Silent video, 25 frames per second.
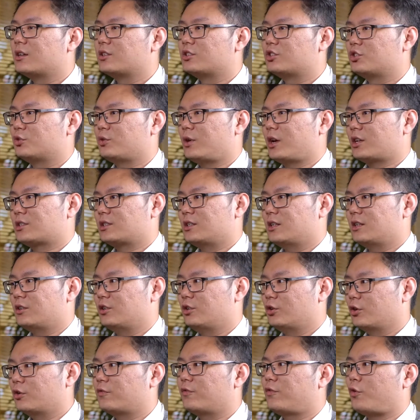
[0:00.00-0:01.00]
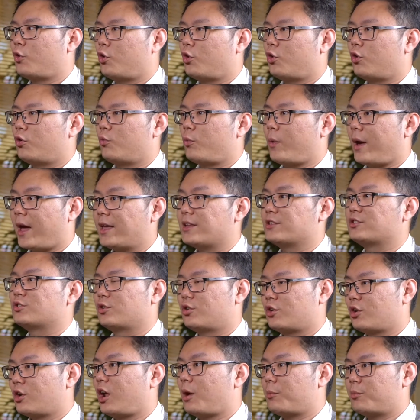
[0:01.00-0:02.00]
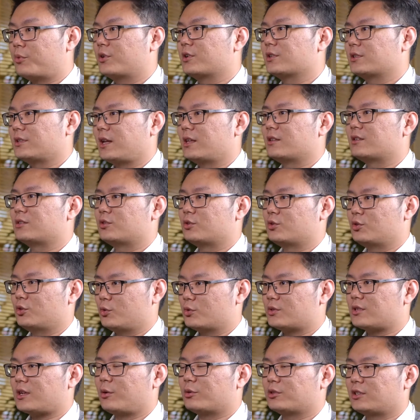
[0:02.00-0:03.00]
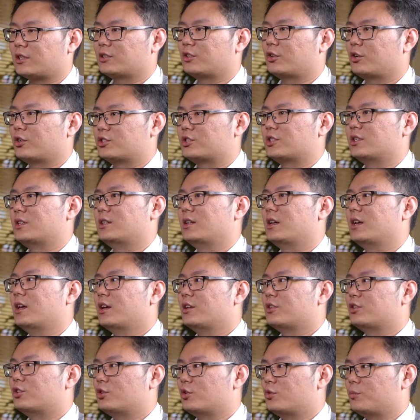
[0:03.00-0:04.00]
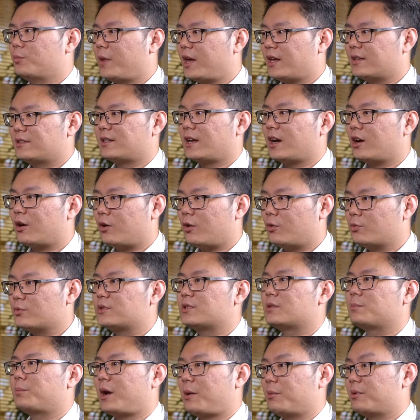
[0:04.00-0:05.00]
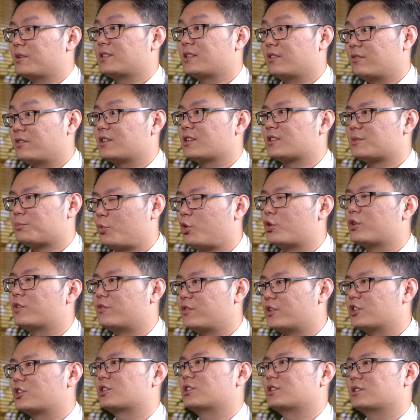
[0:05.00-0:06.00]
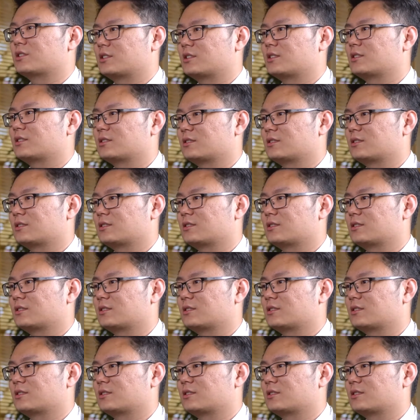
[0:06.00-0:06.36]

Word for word: to actually look for ways to collaborate and to use our technology to make their own public services more efficient.